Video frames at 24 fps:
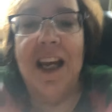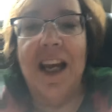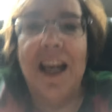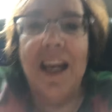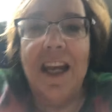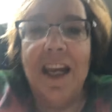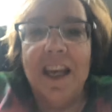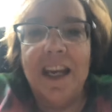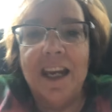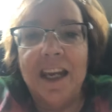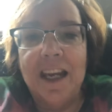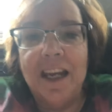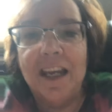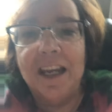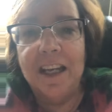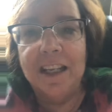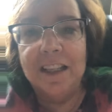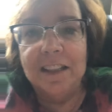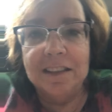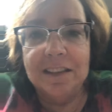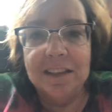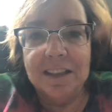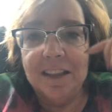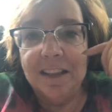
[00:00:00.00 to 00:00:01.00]

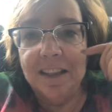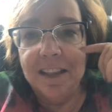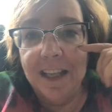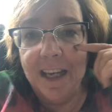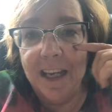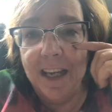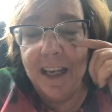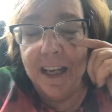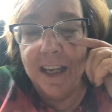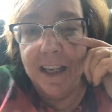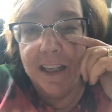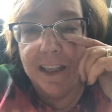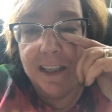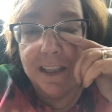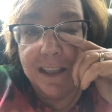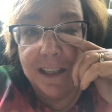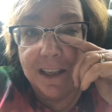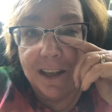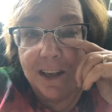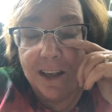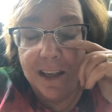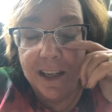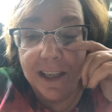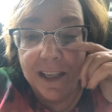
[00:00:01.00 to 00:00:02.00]
And then
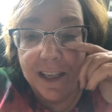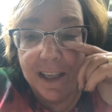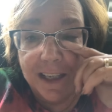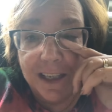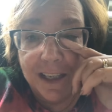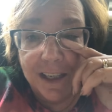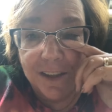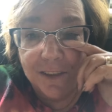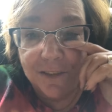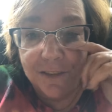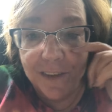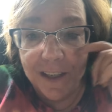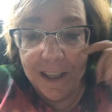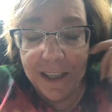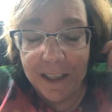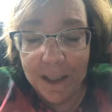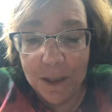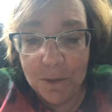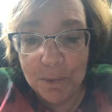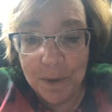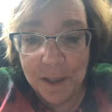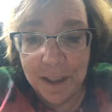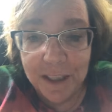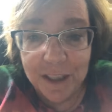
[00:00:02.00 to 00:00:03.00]
if
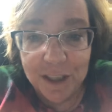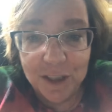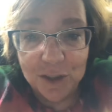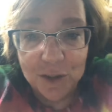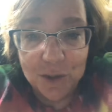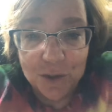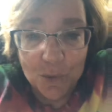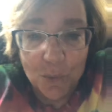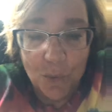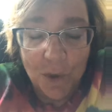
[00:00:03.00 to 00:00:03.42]
anybody who's